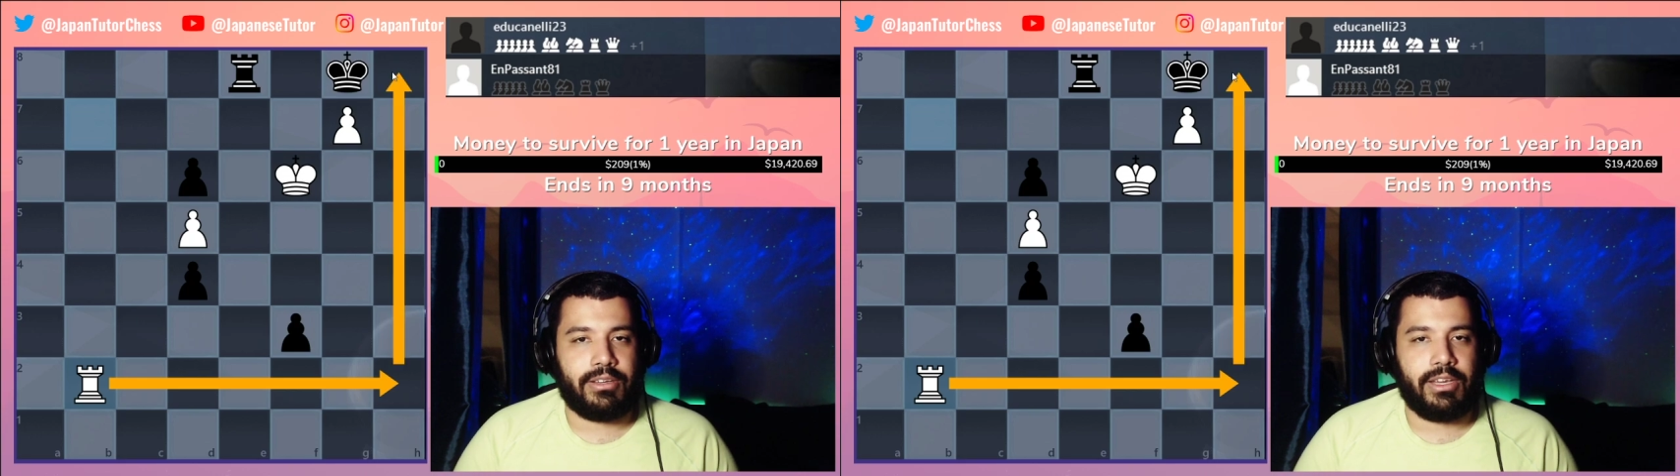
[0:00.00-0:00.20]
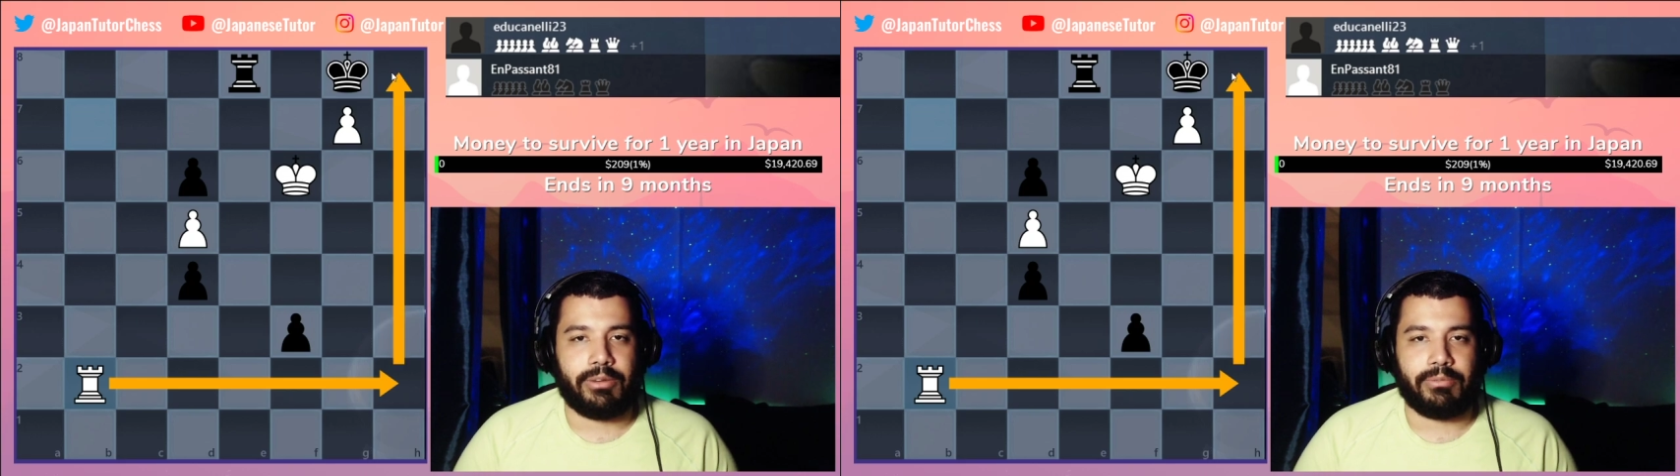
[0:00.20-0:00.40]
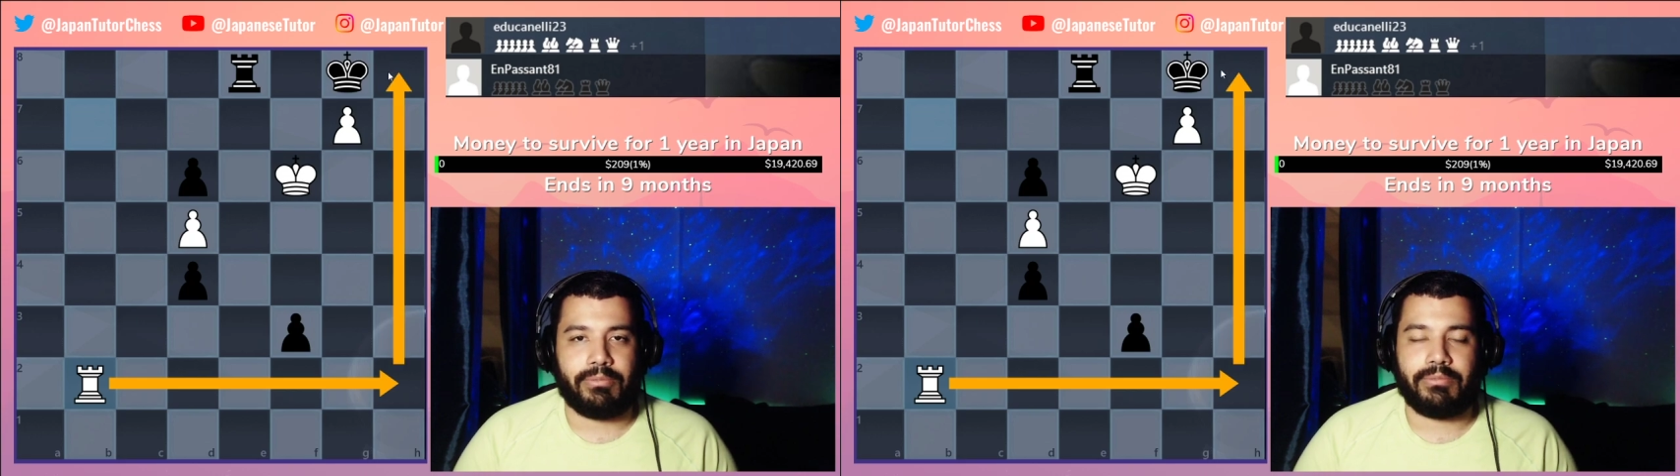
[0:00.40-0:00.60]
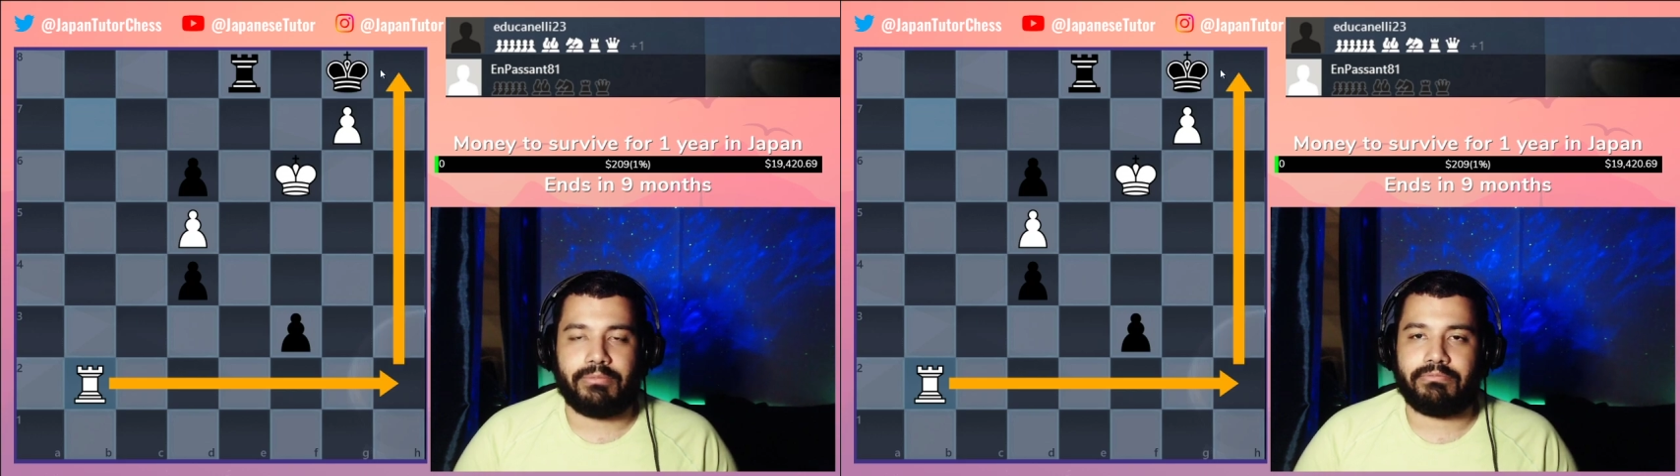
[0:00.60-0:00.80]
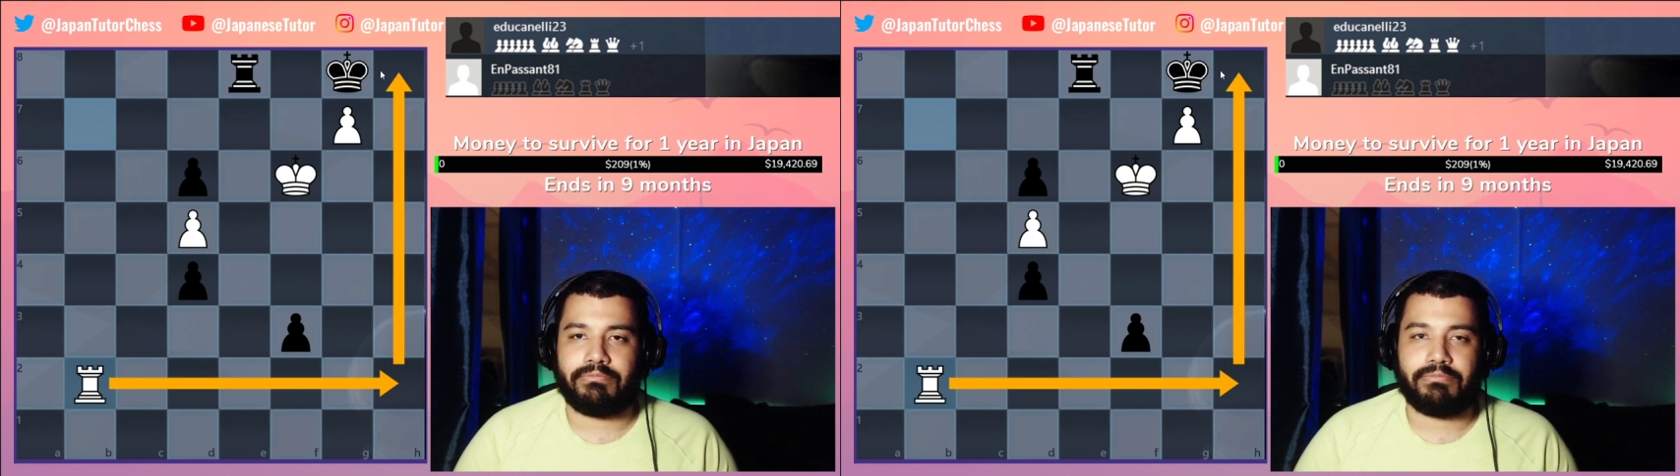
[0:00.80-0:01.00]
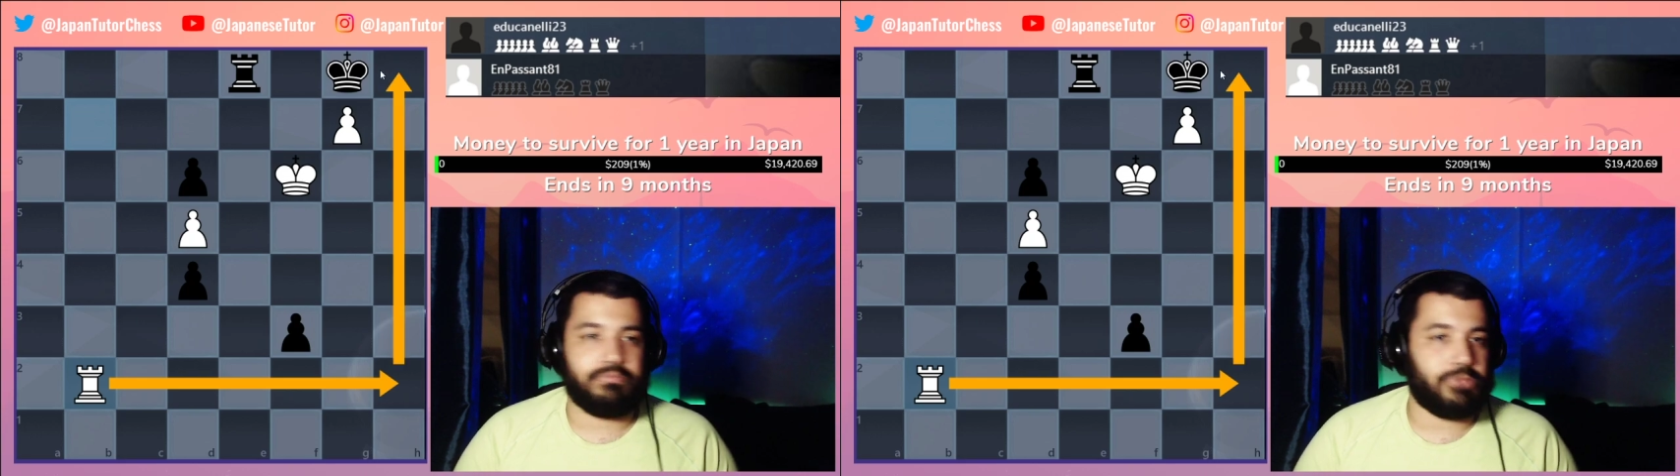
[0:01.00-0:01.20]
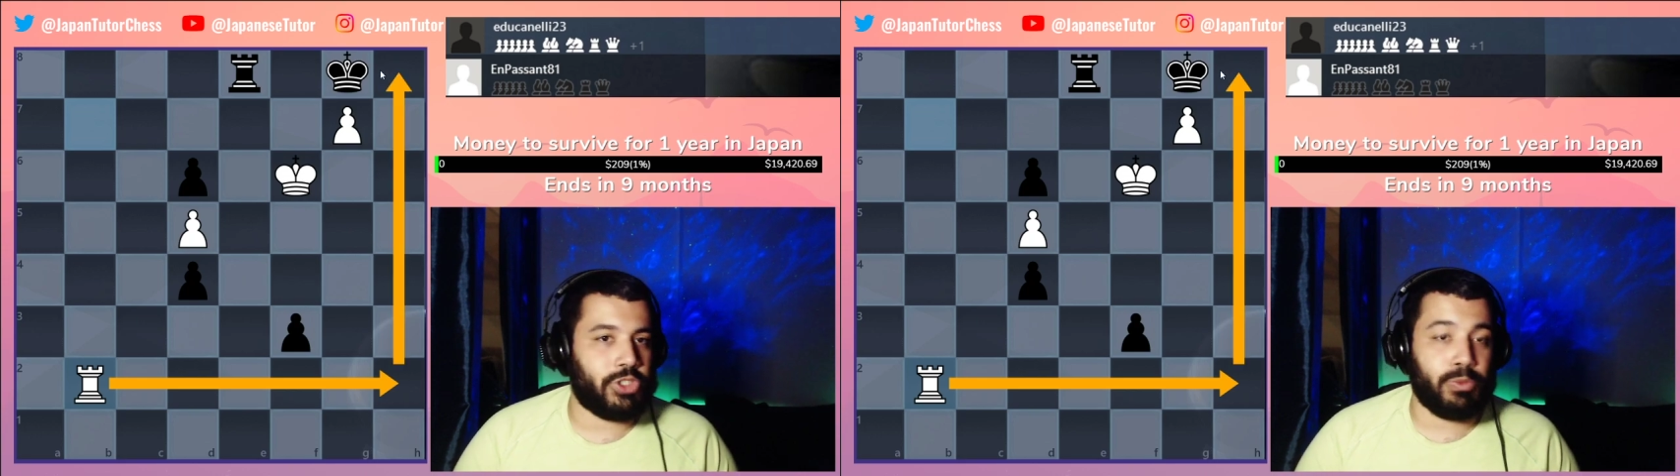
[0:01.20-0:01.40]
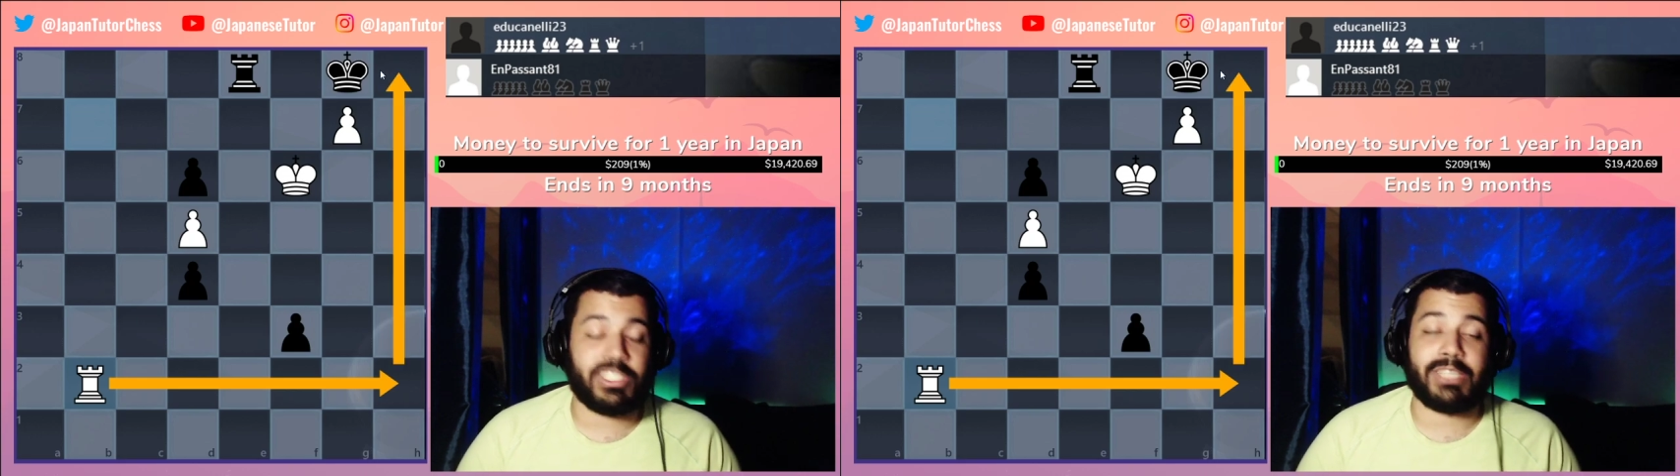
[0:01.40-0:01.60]
here.
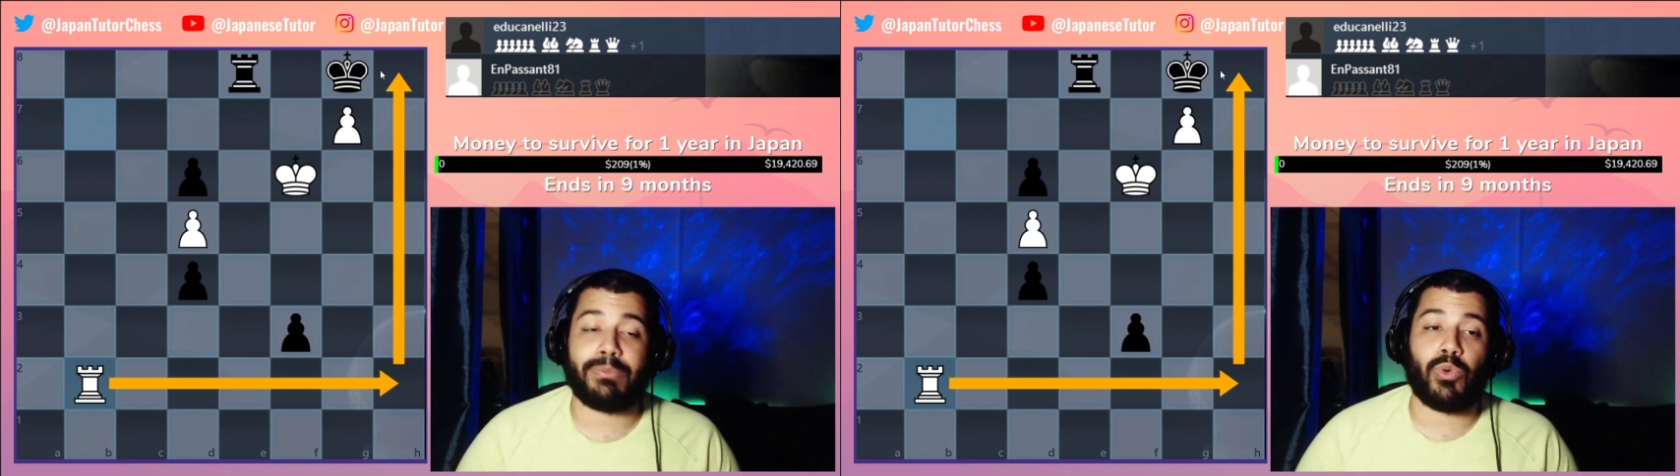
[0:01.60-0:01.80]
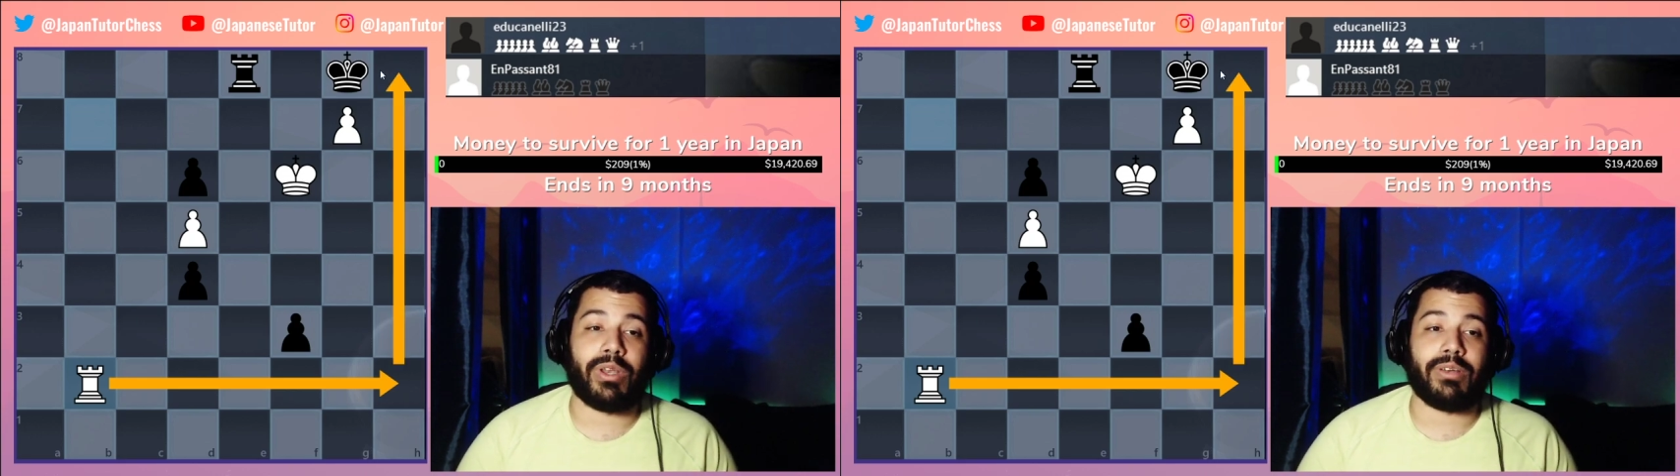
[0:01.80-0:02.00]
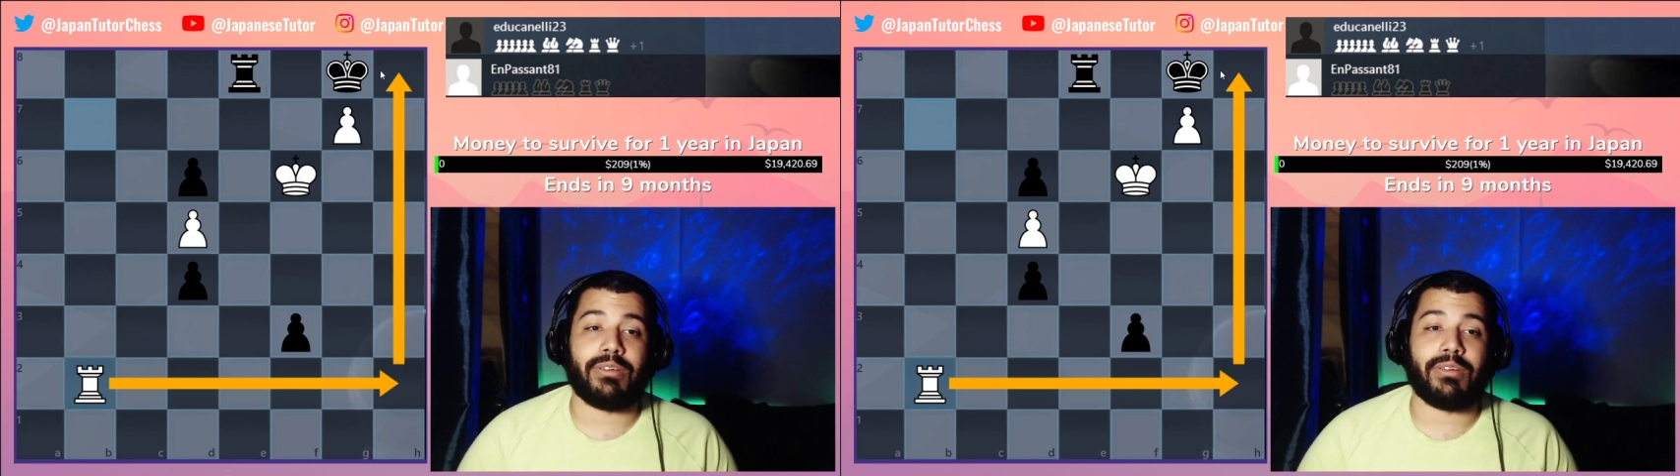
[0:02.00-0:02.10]
Super simple win.